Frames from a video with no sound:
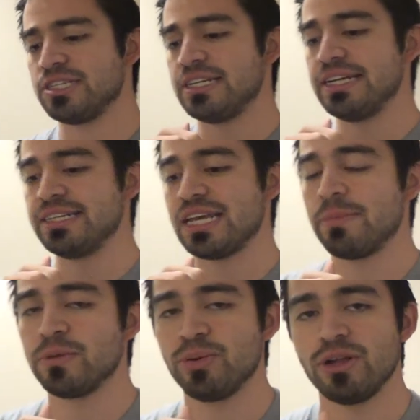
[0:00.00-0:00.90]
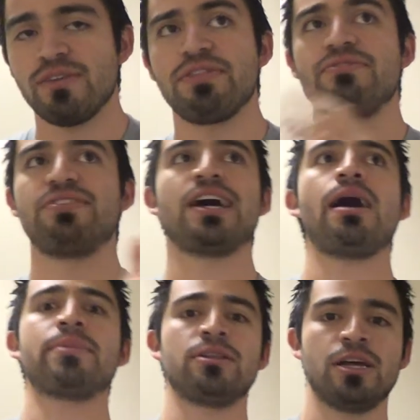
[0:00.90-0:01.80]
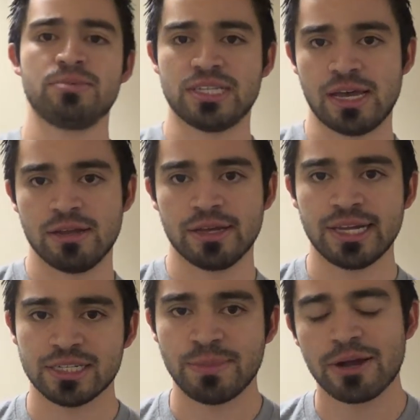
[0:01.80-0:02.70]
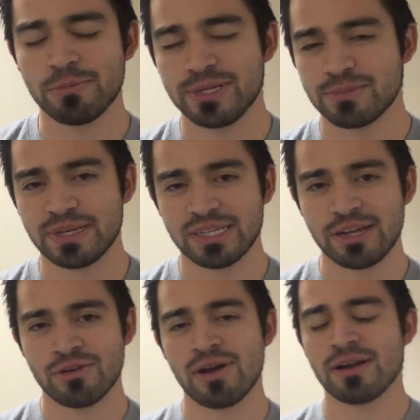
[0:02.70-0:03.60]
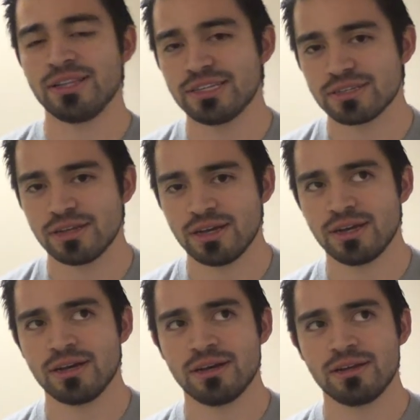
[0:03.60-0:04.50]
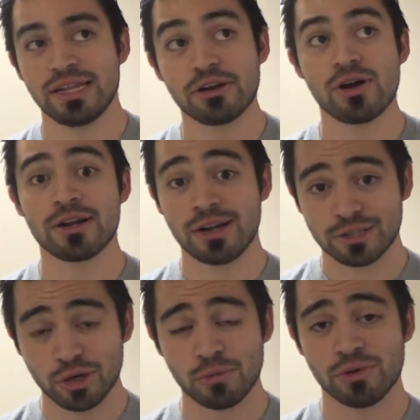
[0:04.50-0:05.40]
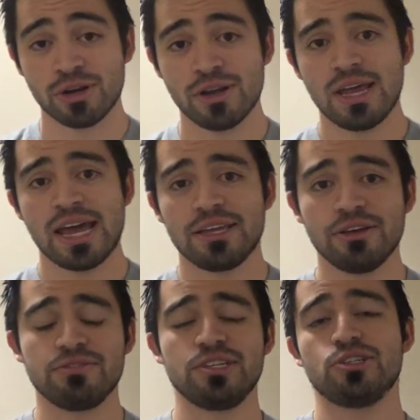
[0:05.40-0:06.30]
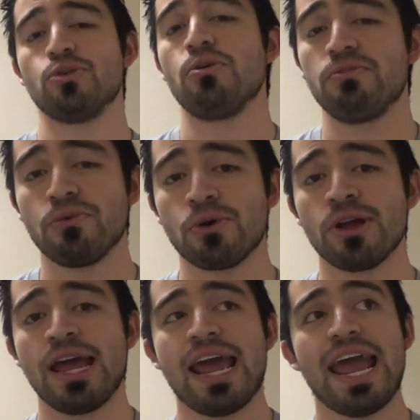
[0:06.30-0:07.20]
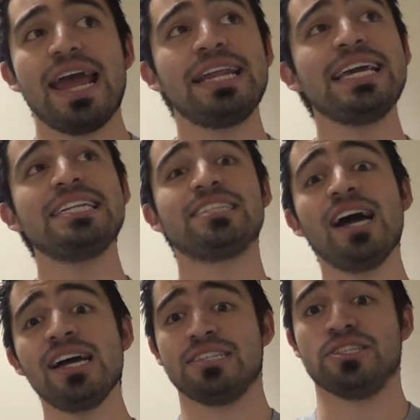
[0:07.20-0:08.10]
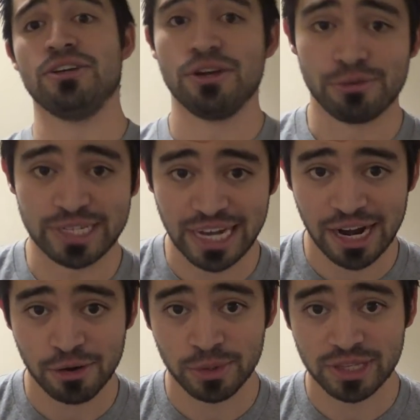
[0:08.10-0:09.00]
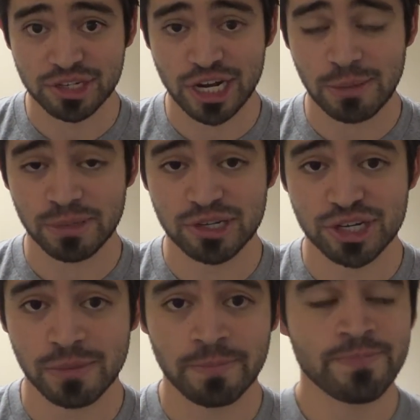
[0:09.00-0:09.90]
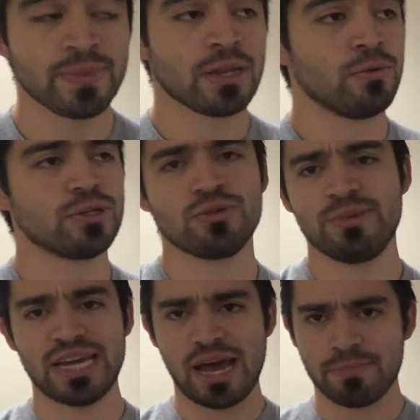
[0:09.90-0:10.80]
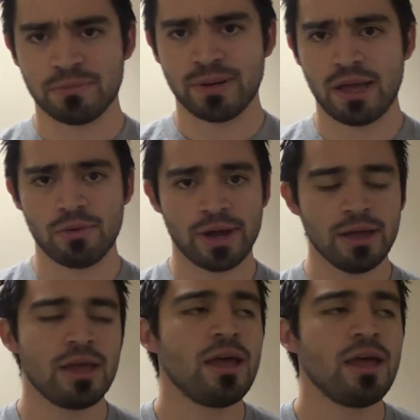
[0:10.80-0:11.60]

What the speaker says: is able to pull off the phenomenal upset against Michael Bisping later on in October at UFC 204, and he does retire with the championship, which would be epic, by the way,